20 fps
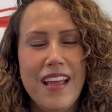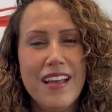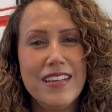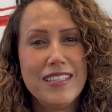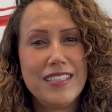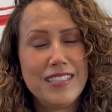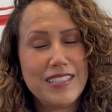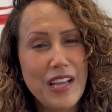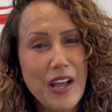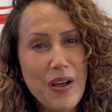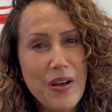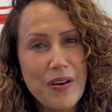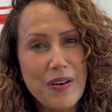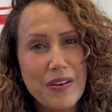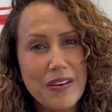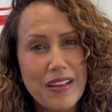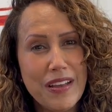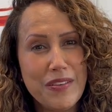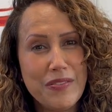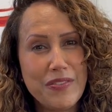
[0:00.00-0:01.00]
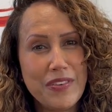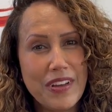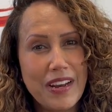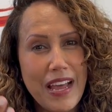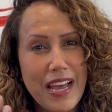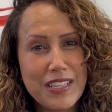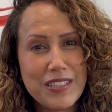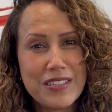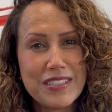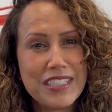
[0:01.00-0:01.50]
So if you'd
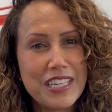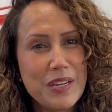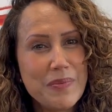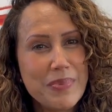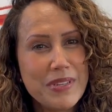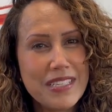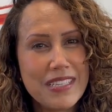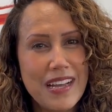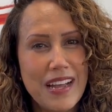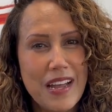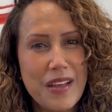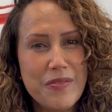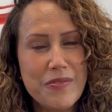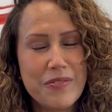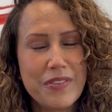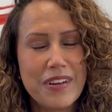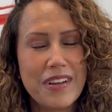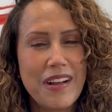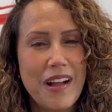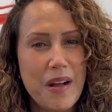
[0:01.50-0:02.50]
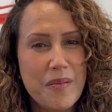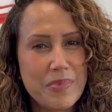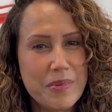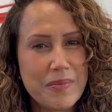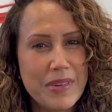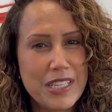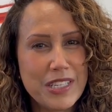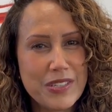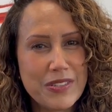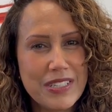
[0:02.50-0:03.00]
like to set up a time for a
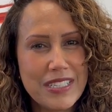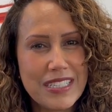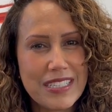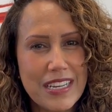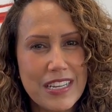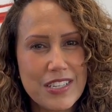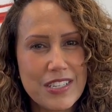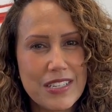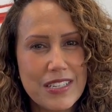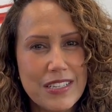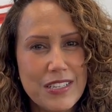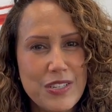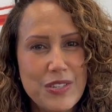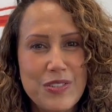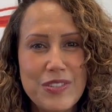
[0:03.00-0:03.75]
complimentary session,